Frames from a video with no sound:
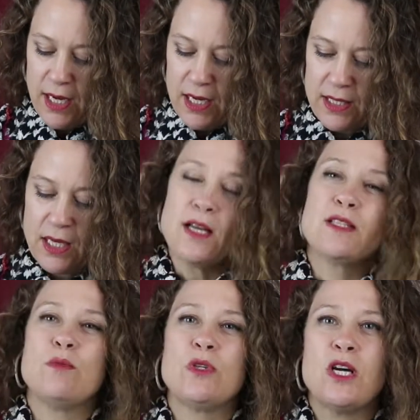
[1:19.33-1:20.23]
and the
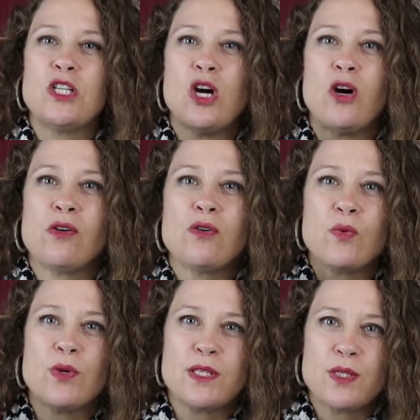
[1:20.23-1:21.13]
custom dyed yarn
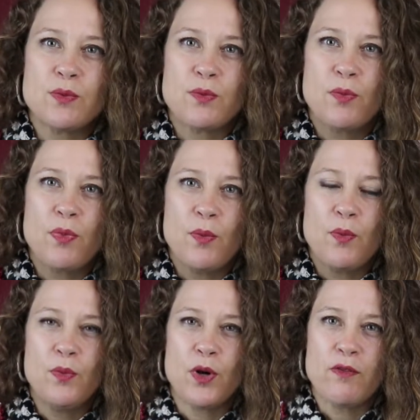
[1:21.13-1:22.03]
was
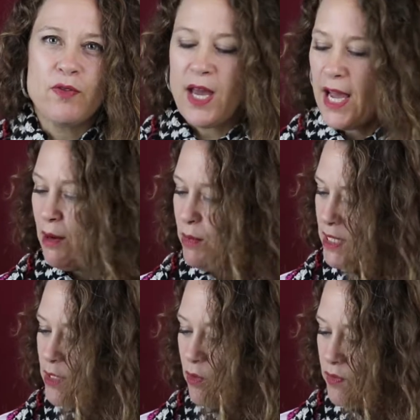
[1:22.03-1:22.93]
one of the
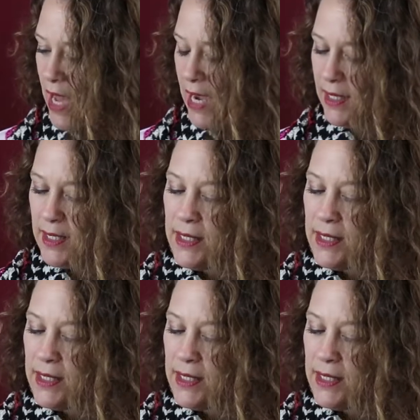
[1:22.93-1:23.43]
elements of that.